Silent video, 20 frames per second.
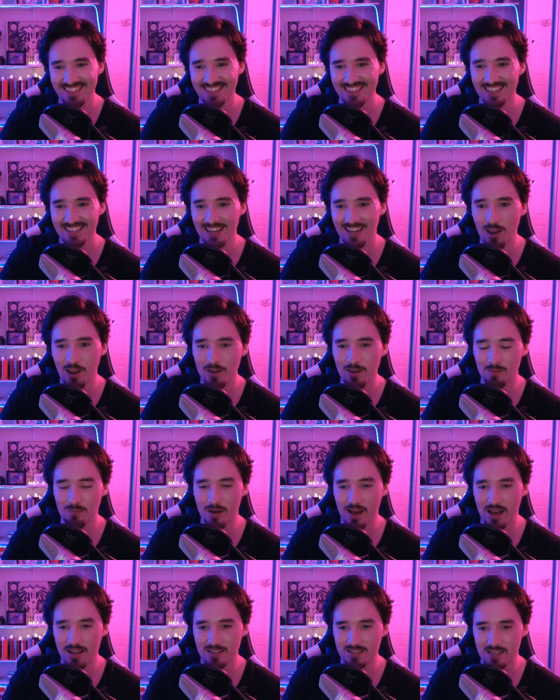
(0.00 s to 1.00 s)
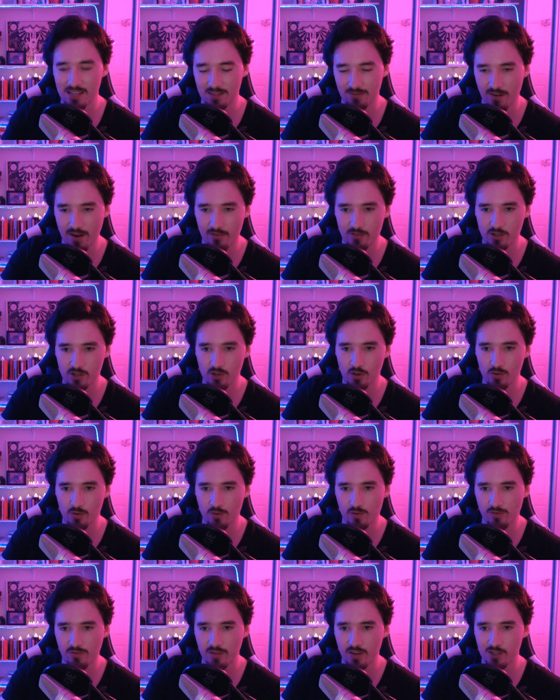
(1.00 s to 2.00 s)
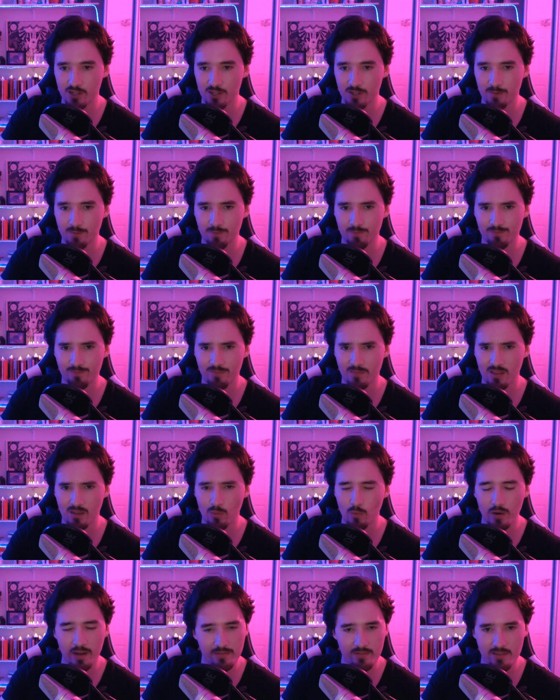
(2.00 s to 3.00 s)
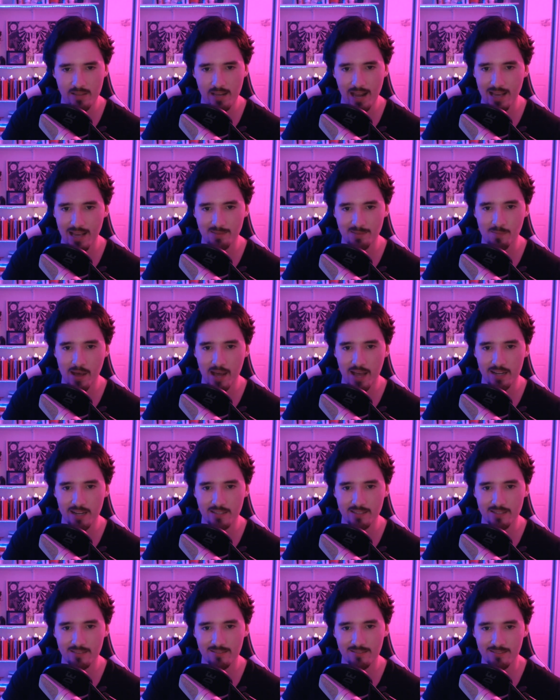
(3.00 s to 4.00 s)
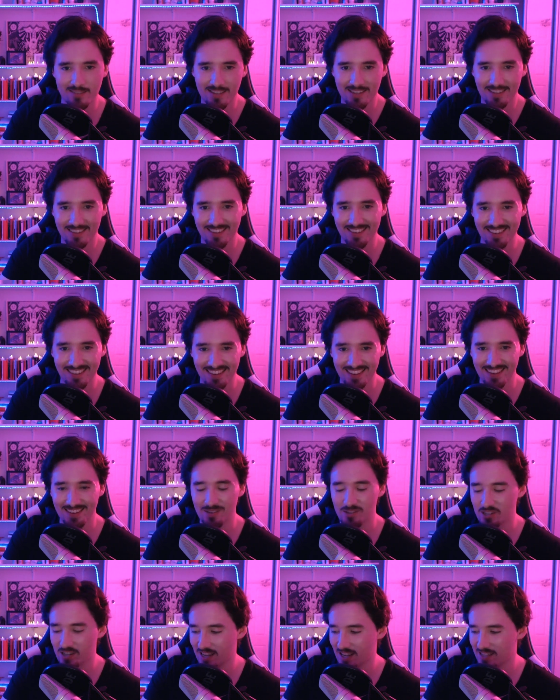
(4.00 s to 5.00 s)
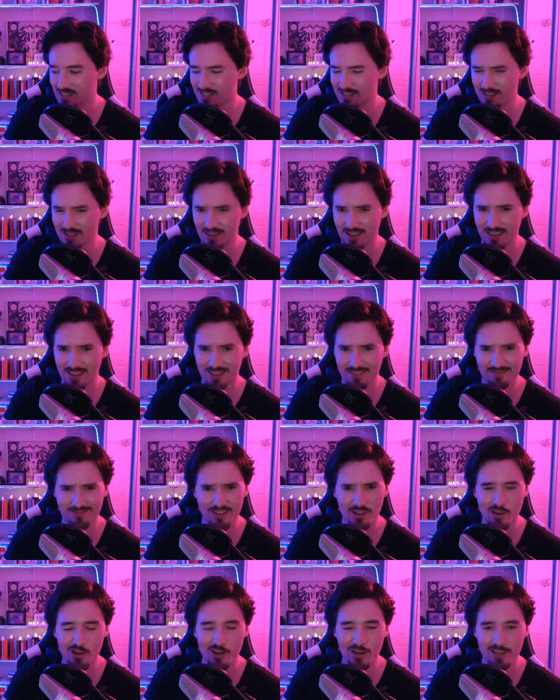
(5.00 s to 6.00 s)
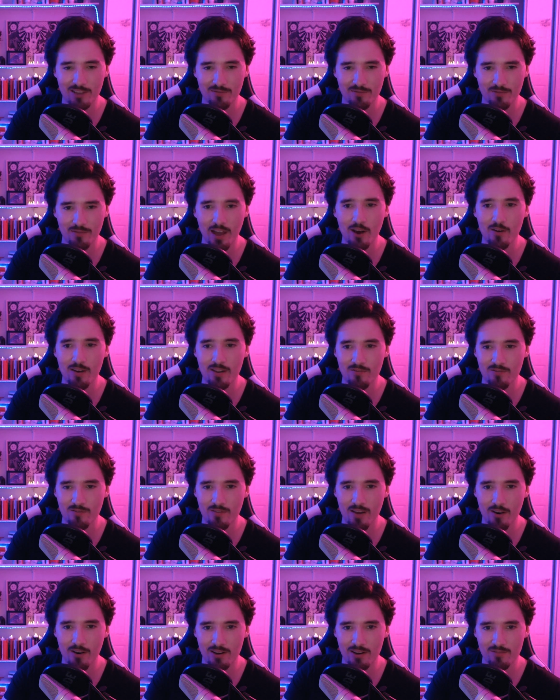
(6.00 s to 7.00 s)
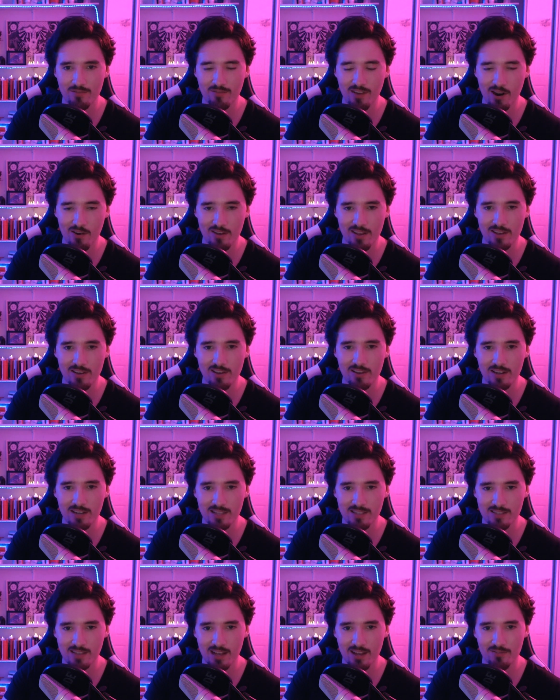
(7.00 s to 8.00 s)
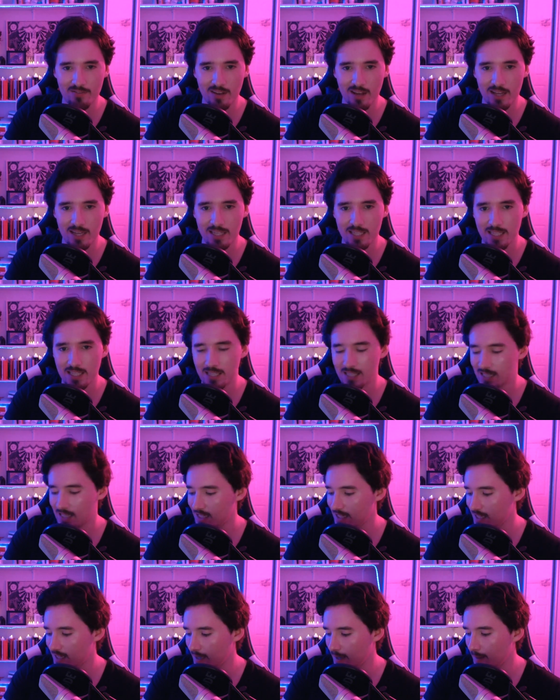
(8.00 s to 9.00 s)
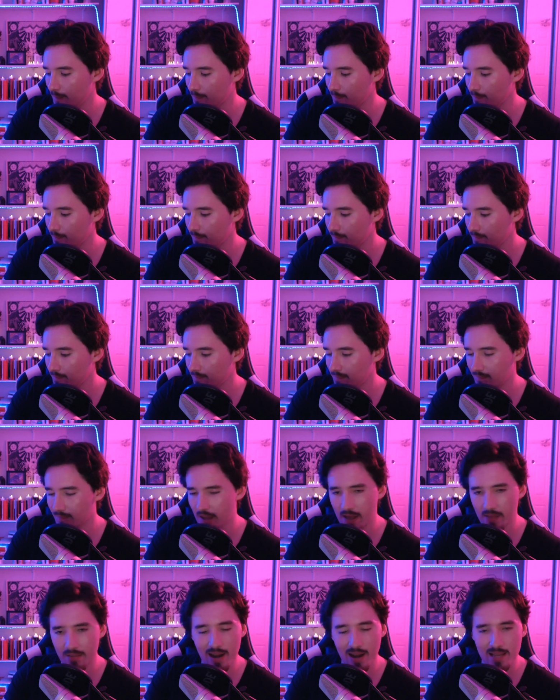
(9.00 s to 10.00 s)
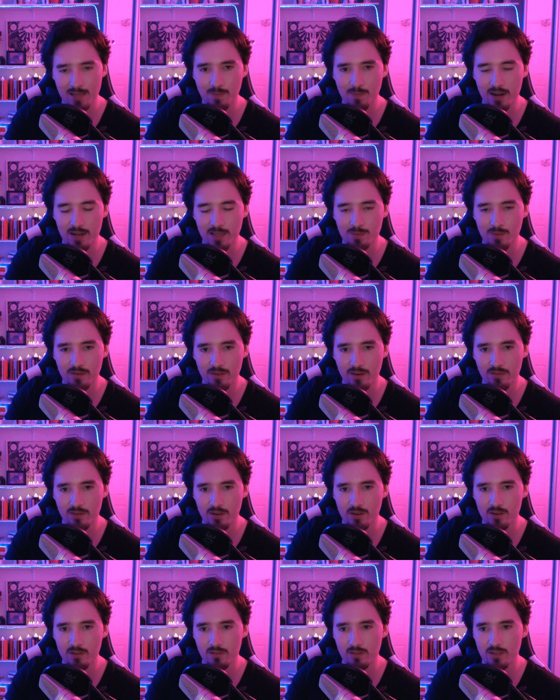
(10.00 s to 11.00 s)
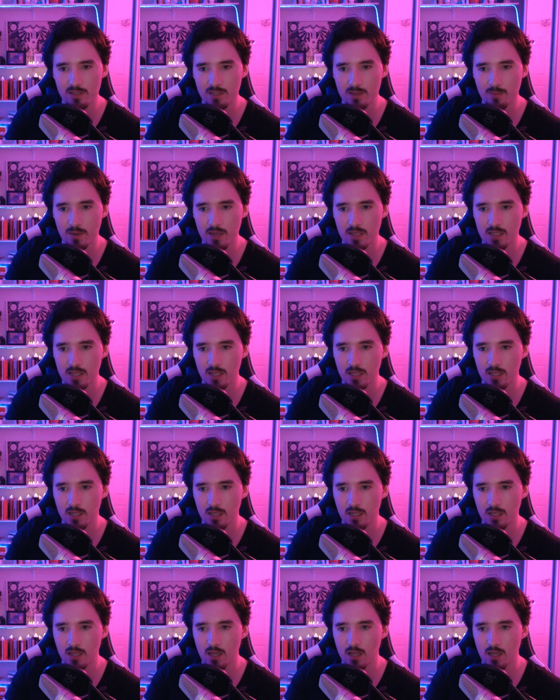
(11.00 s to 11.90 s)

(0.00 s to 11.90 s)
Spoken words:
Logan Myers says, favourite genre of fiction? Whatever The Last Man is. Which I guess is like early, very, very, very early sci-fi. Yeah, The Last Man is my favourite novel. It's amazing.